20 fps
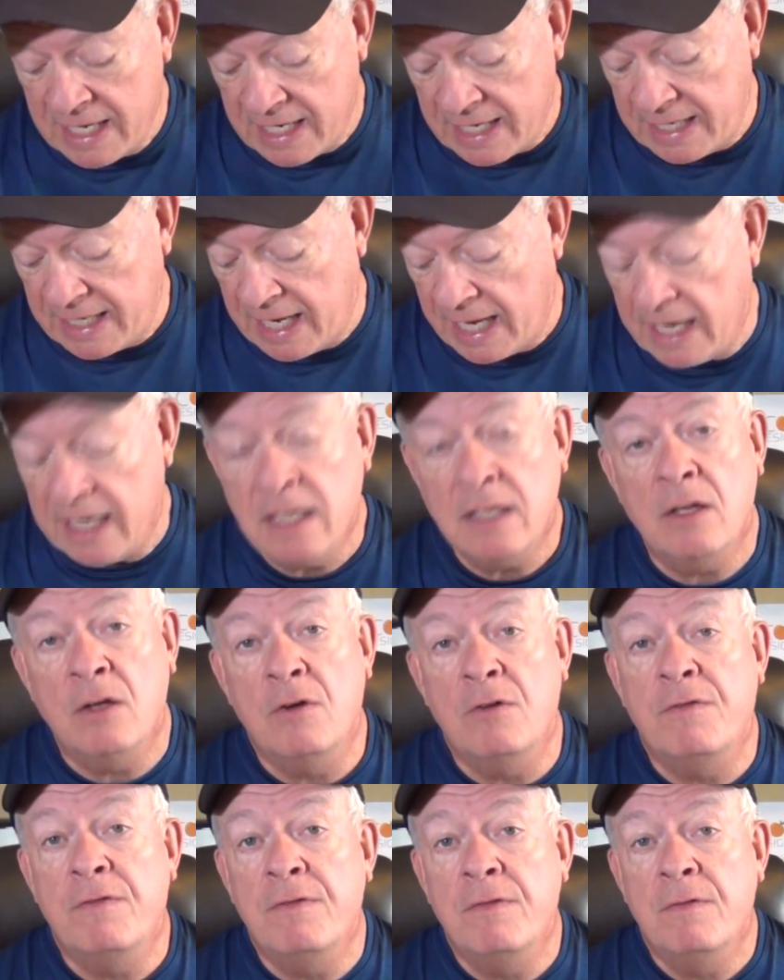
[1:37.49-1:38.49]
And
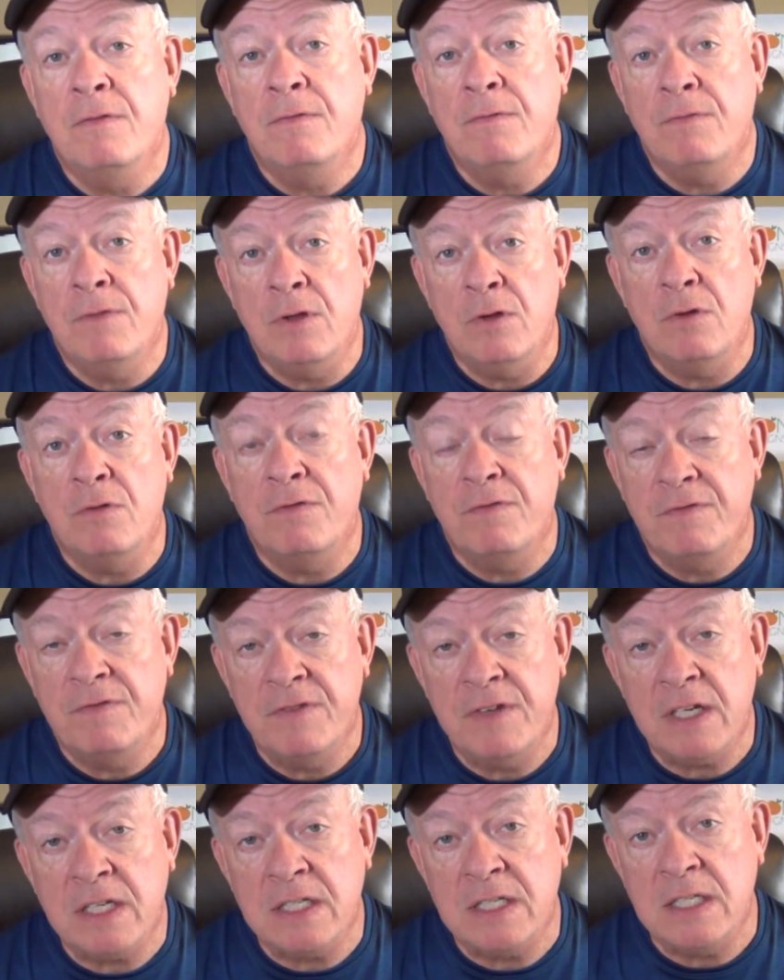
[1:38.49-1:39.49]
Haloview
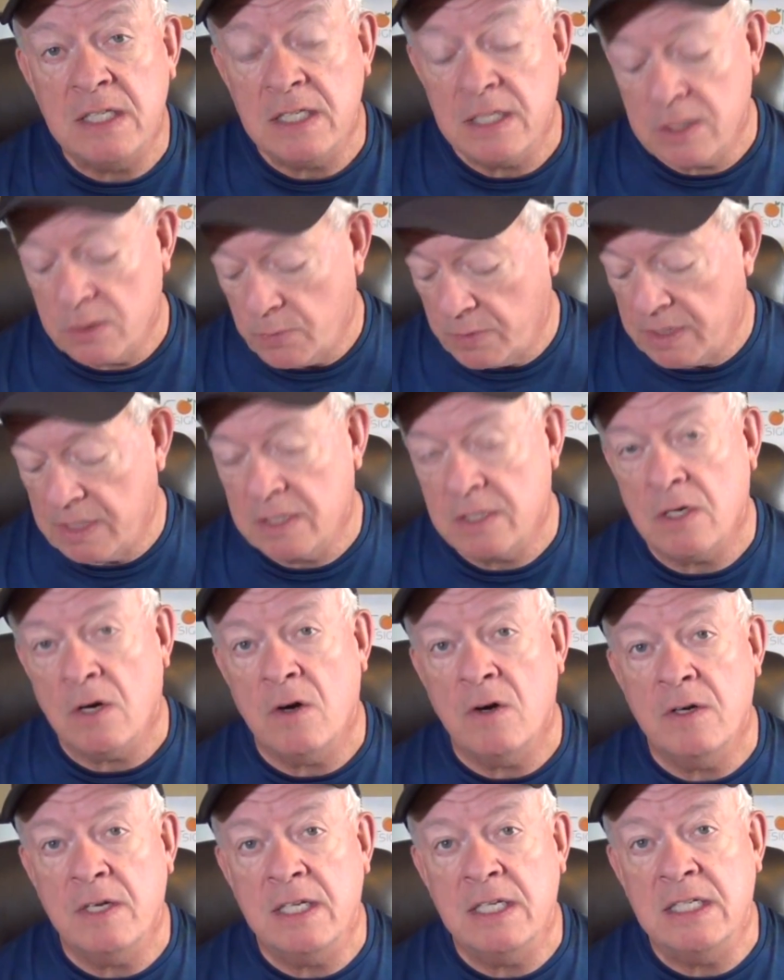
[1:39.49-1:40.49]
fixed this with this
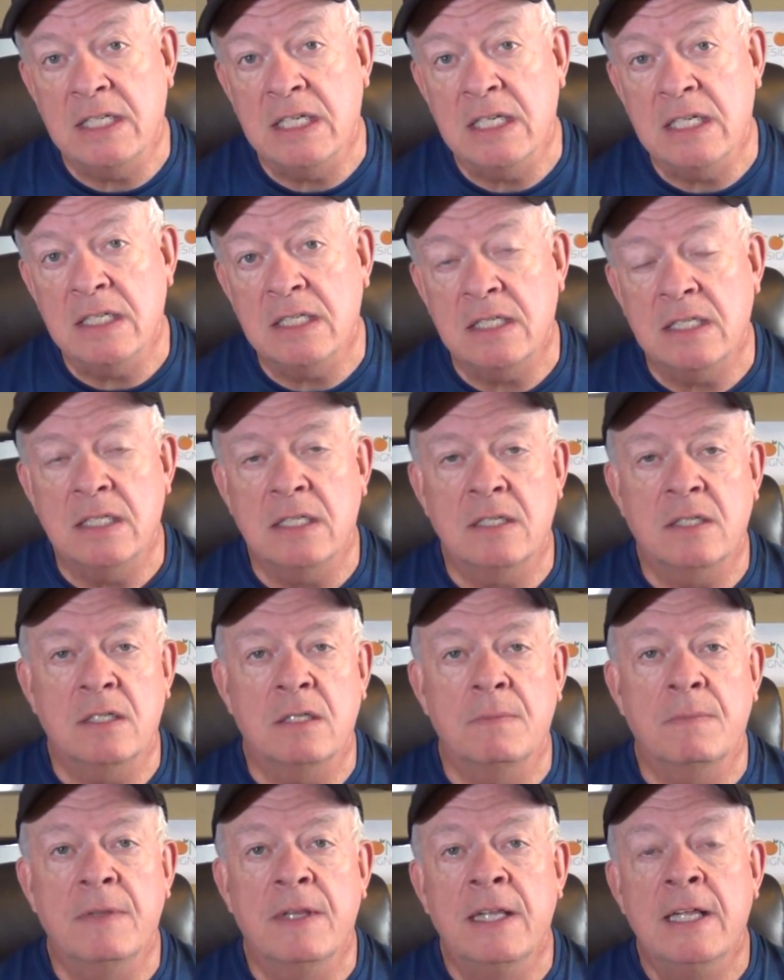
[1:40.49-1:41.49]
RD10
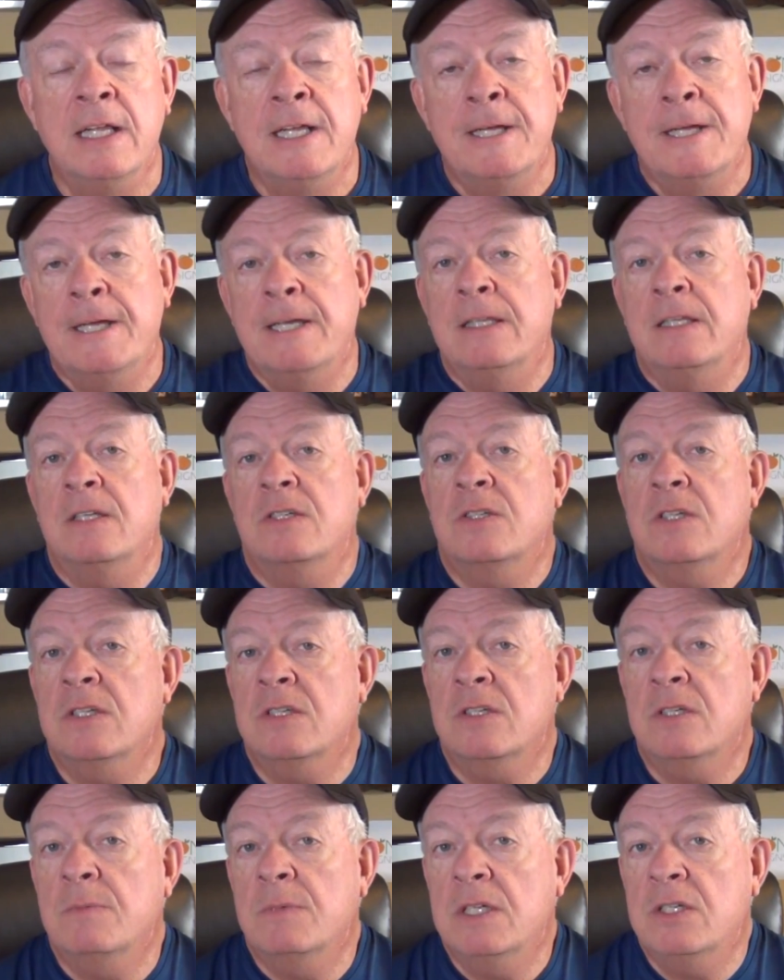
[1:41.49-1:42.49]
system, and the
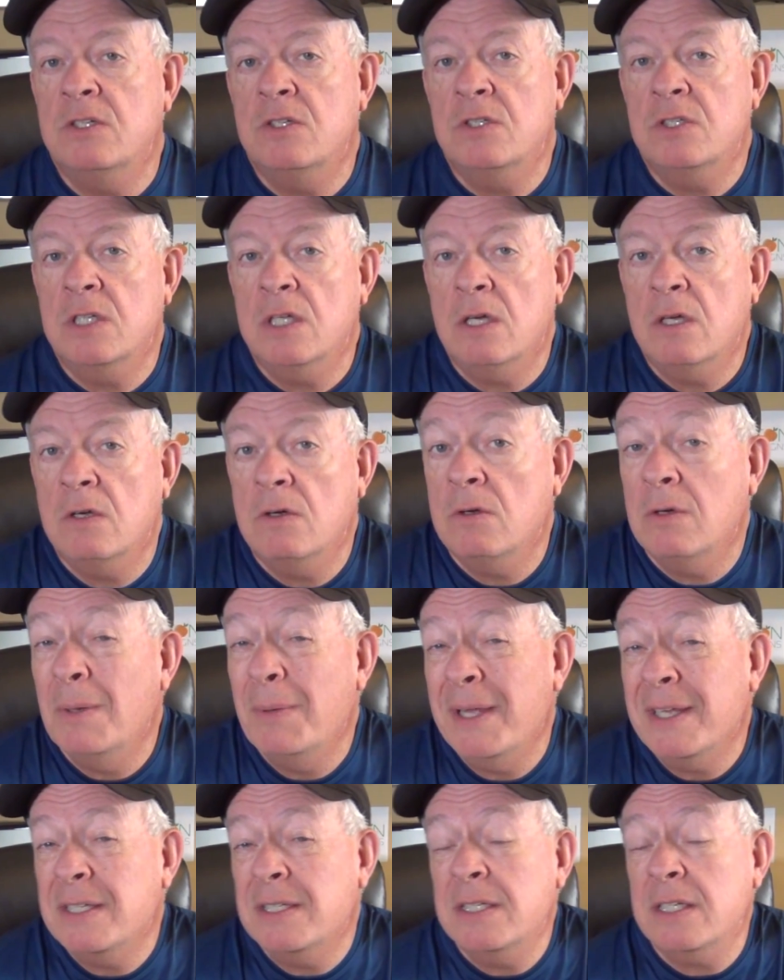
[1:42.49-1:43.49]
system that you saw
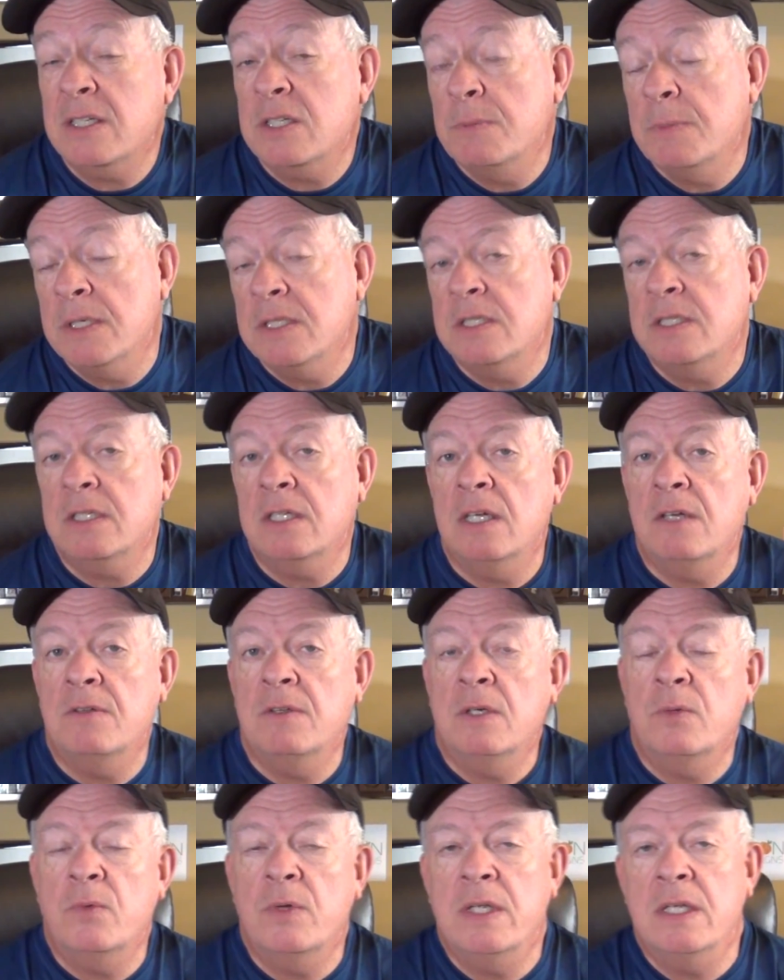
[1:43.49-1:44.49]
about 6 months ago
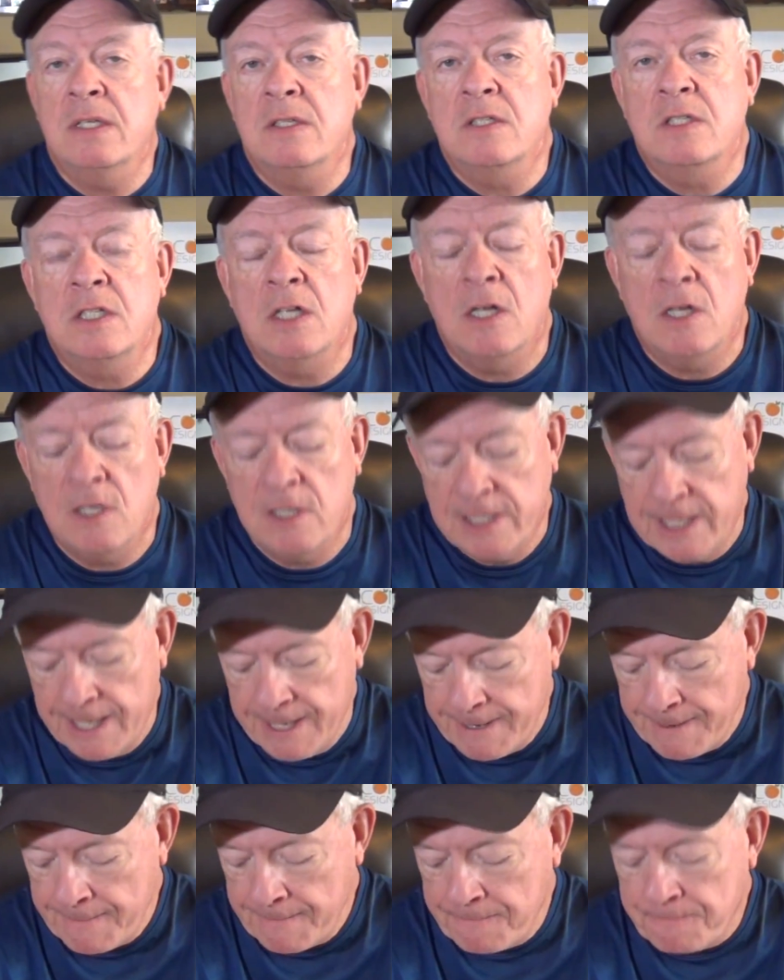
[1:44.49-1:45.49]
that we installed,
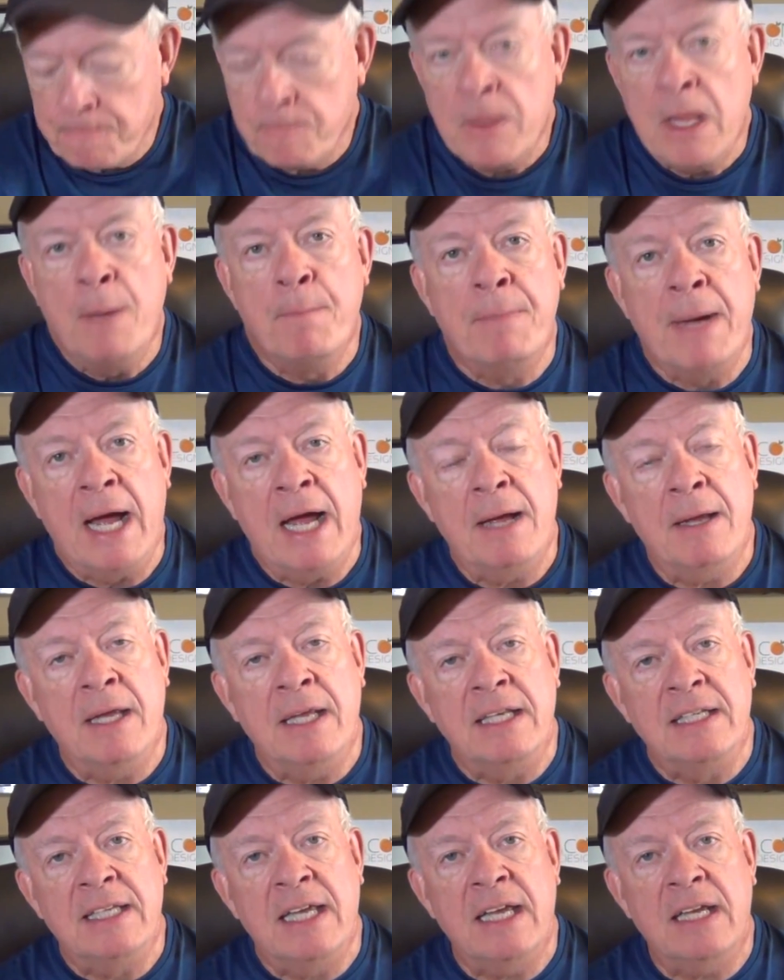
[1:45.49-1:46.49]
by
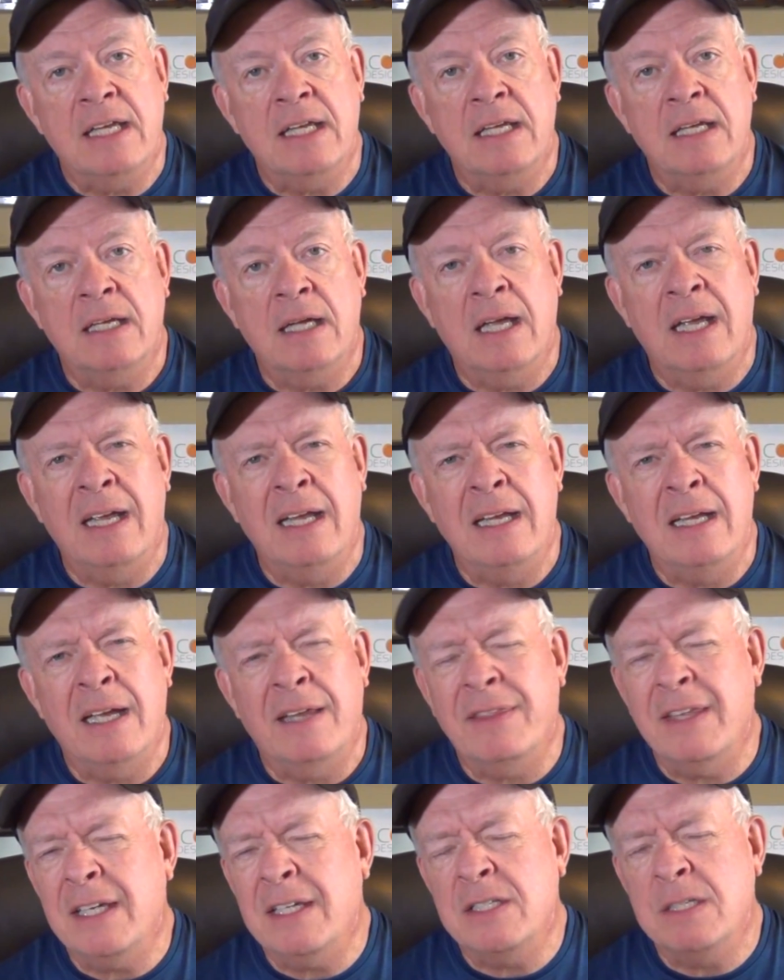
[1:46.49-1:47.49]
taking I
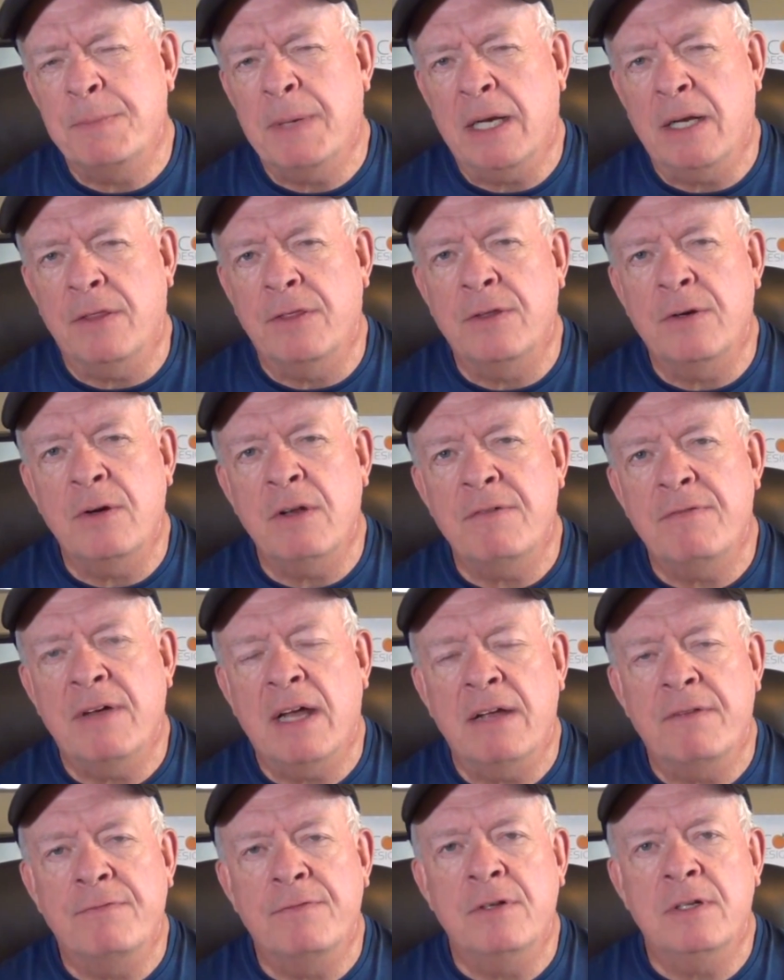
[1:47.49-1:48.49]
think it's about a
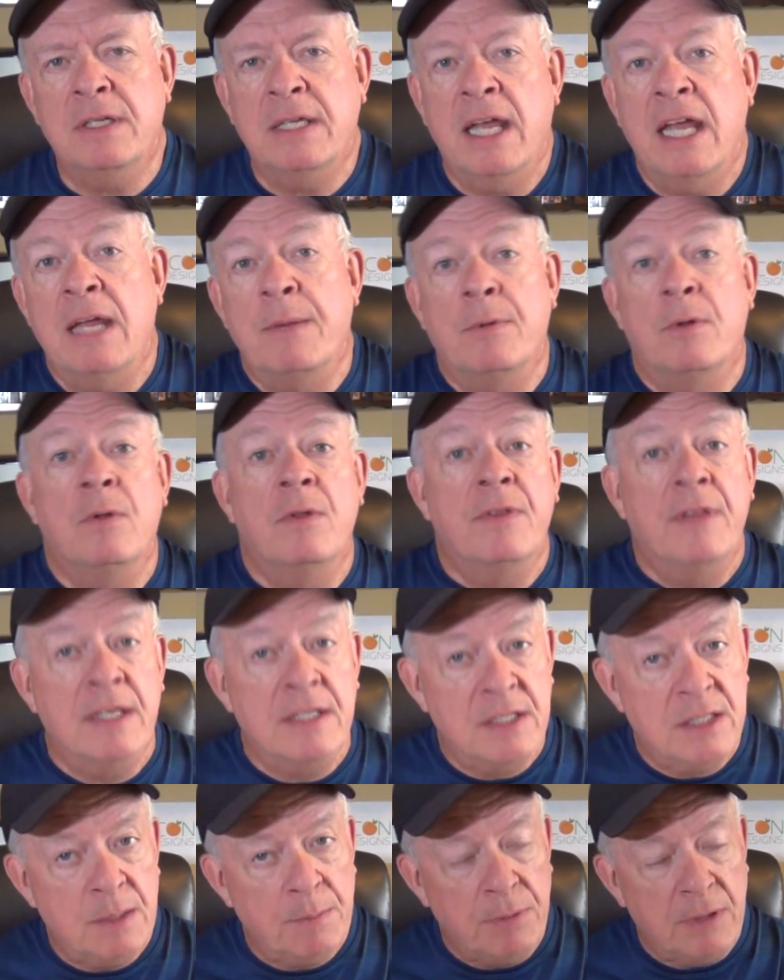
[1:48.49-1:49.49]
35-foot cable
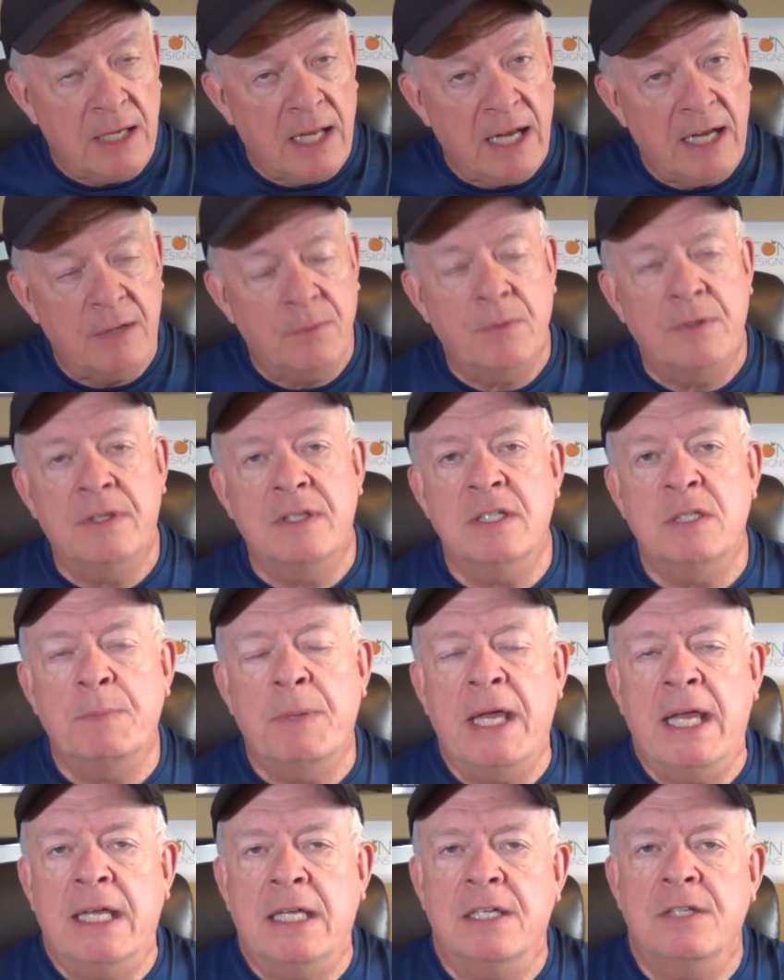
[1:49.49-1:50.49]
that's supplied with this
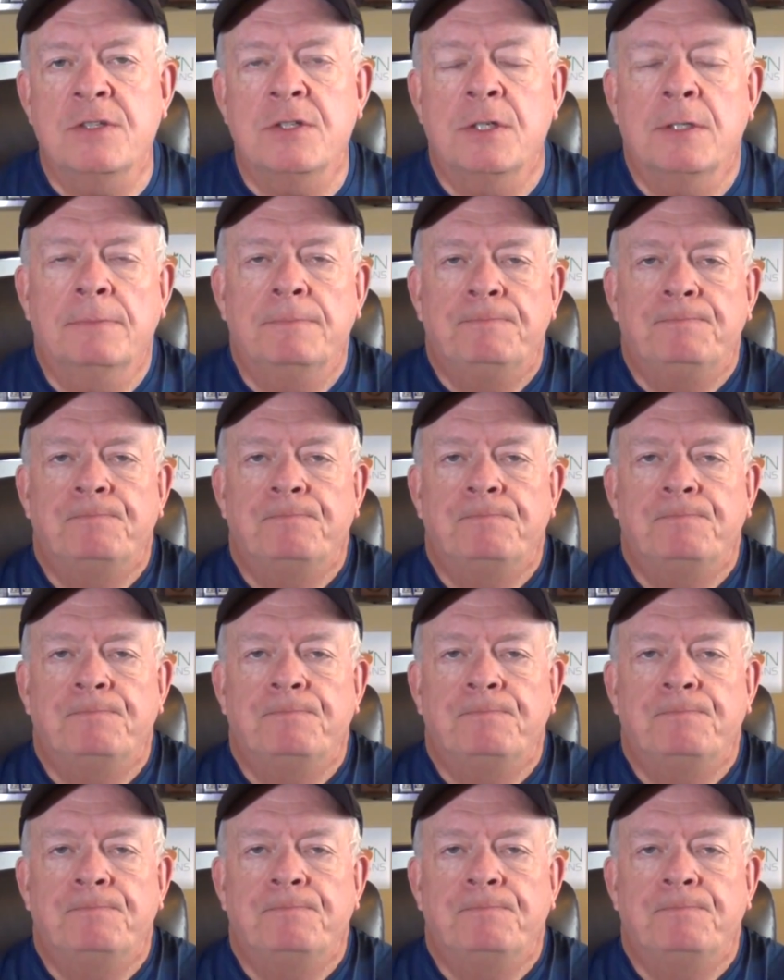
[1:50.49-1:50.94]
package